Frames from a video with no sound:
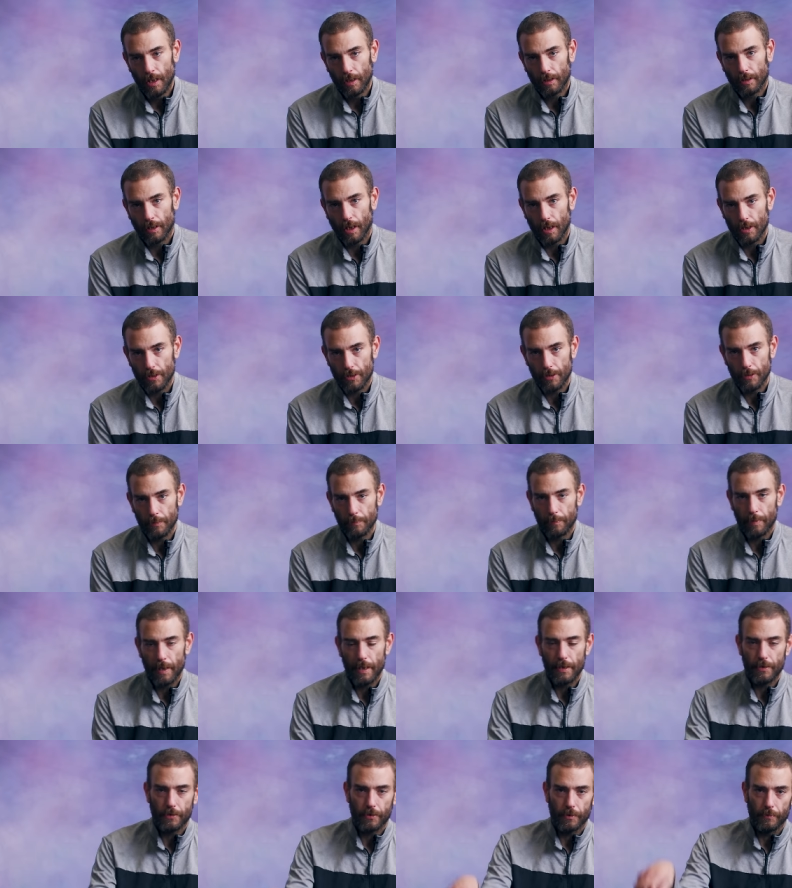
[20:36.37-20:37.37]
cartoon
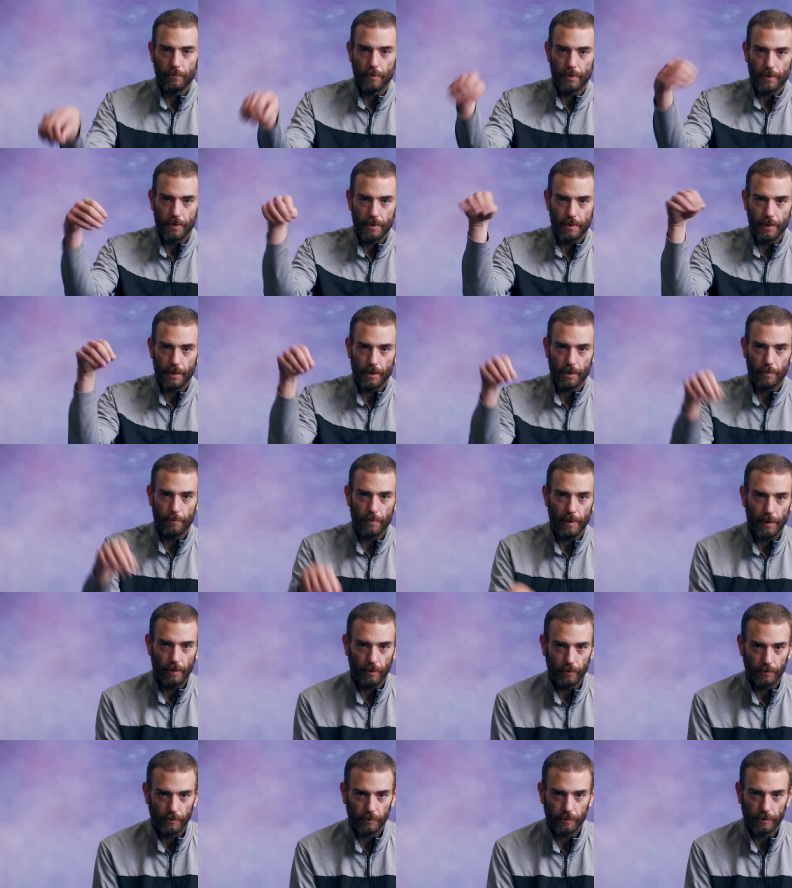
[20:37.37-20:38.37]
patient with the dinner
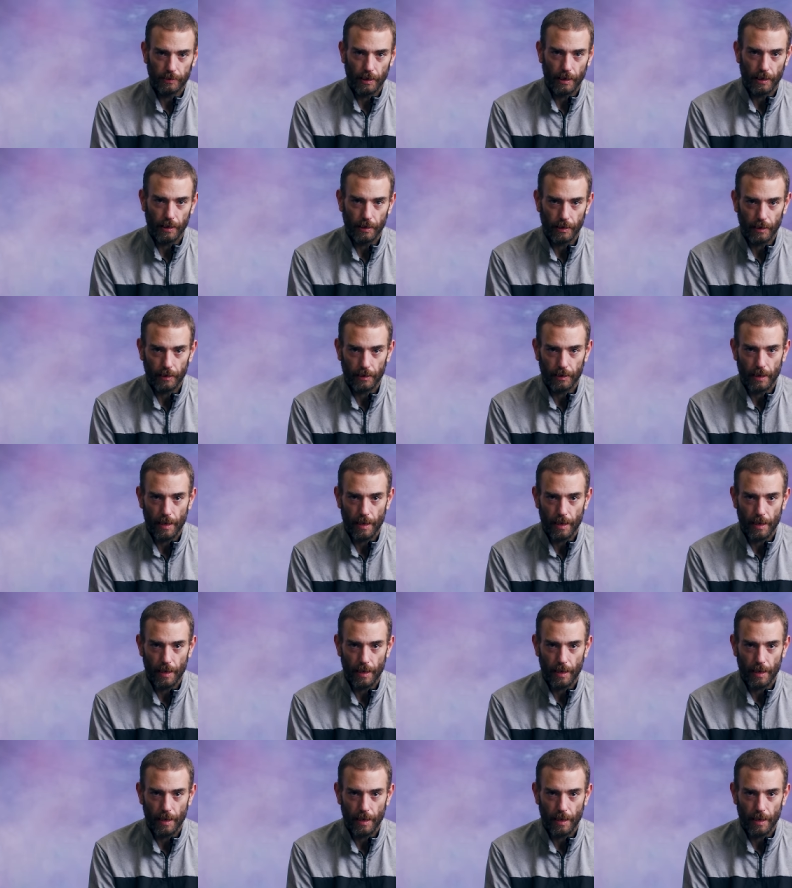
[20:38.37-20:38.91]
bell saying,